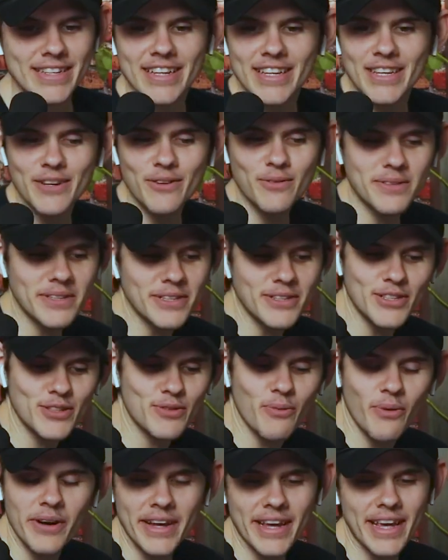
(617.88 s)
You just
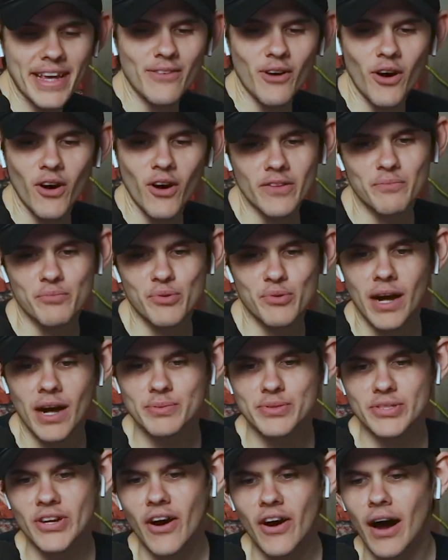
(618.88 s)
want to give all the
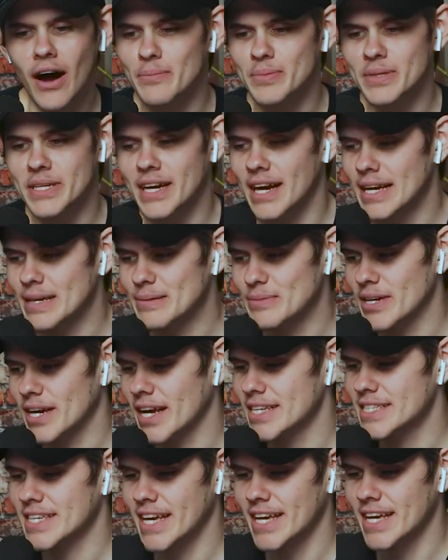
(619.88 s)
props to Oppenheimer
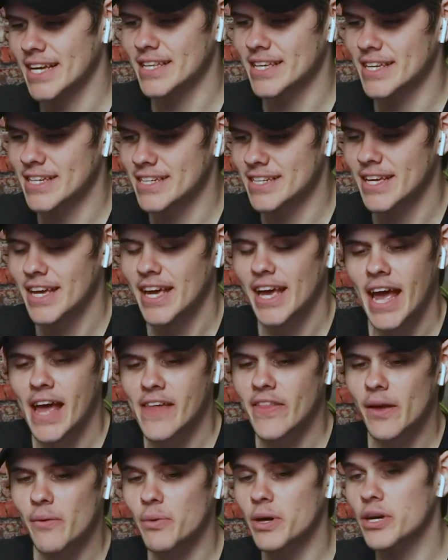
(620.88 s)
and Killian, and
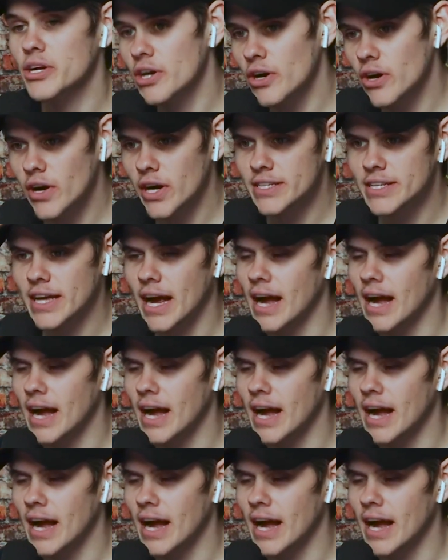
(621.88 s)
they were good. I